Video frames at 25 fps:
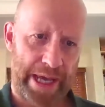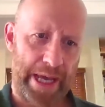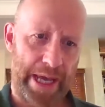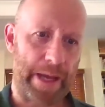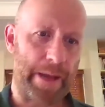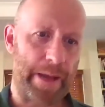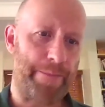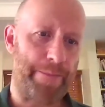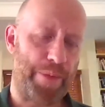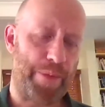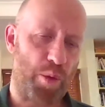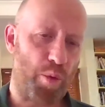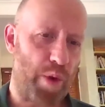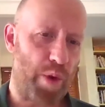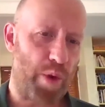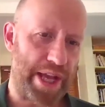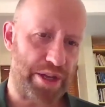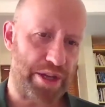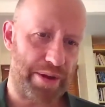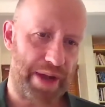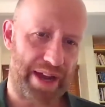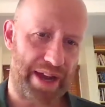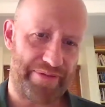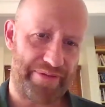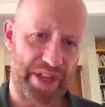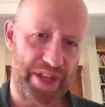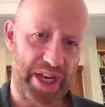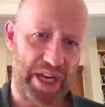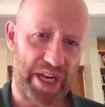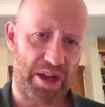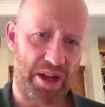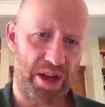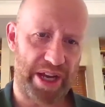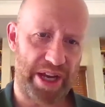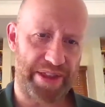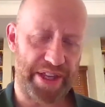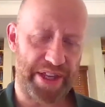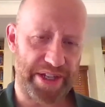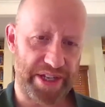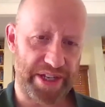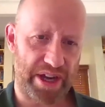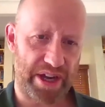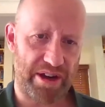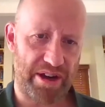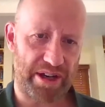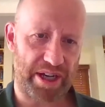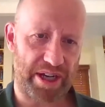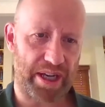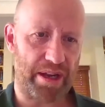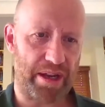where you have the line, the dark
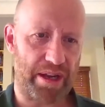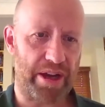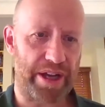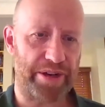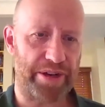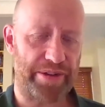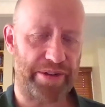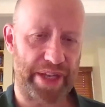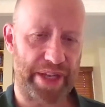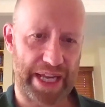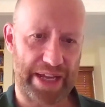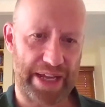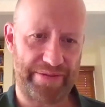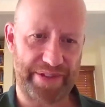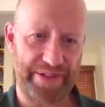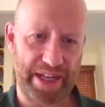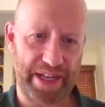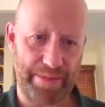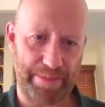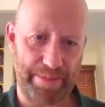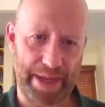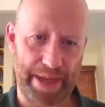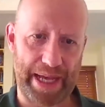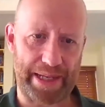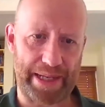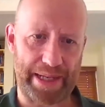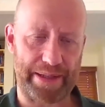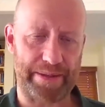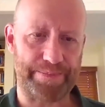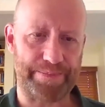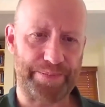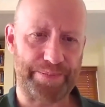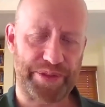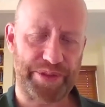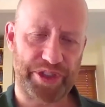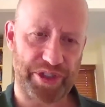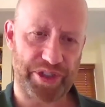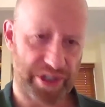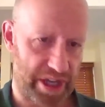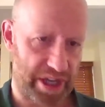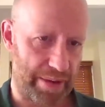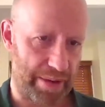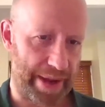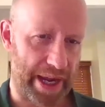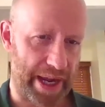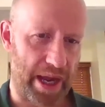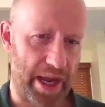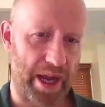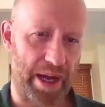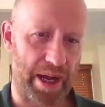line on the left-hand pattern, just going
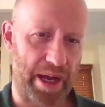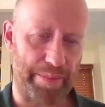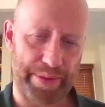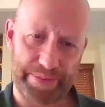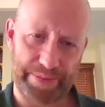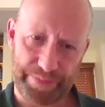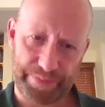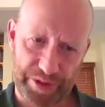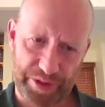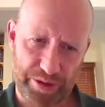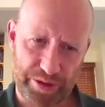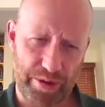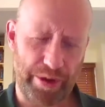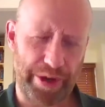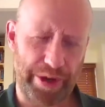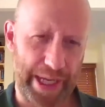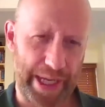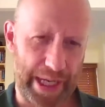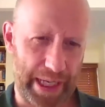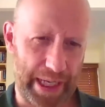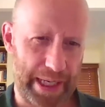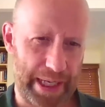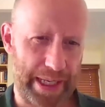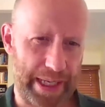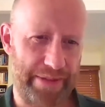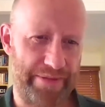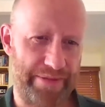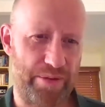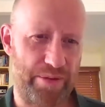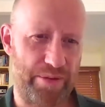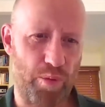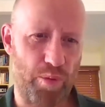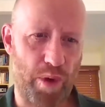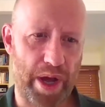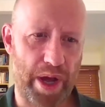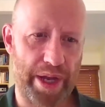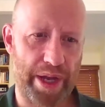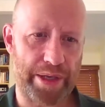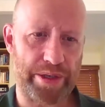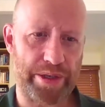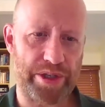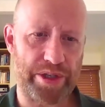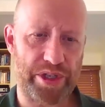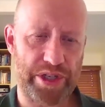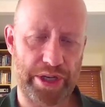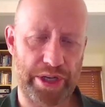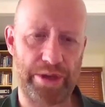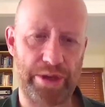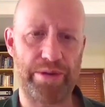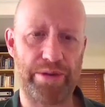up chronically for 1,
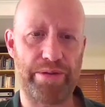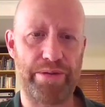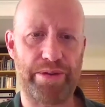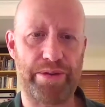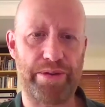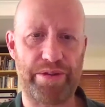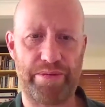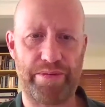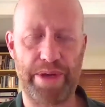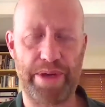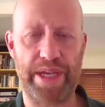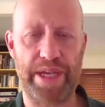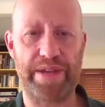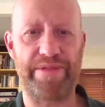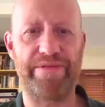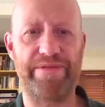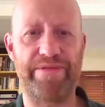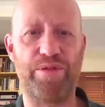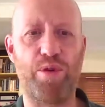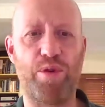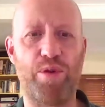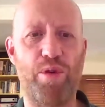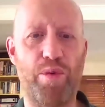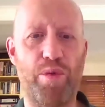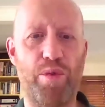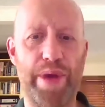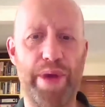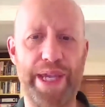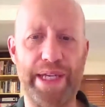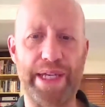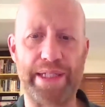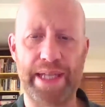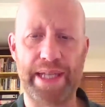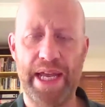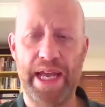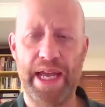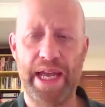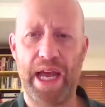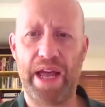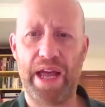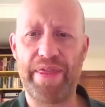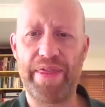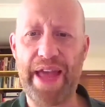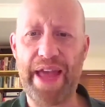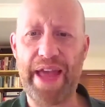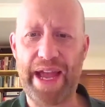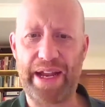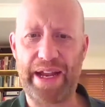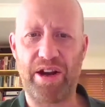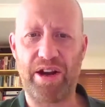2, 3, 4 weeks. And that
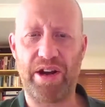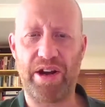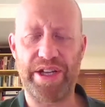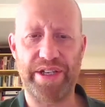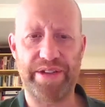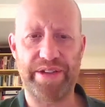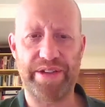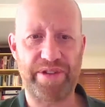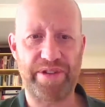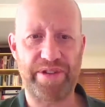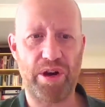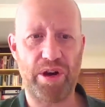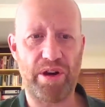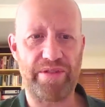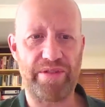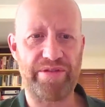kind of cough,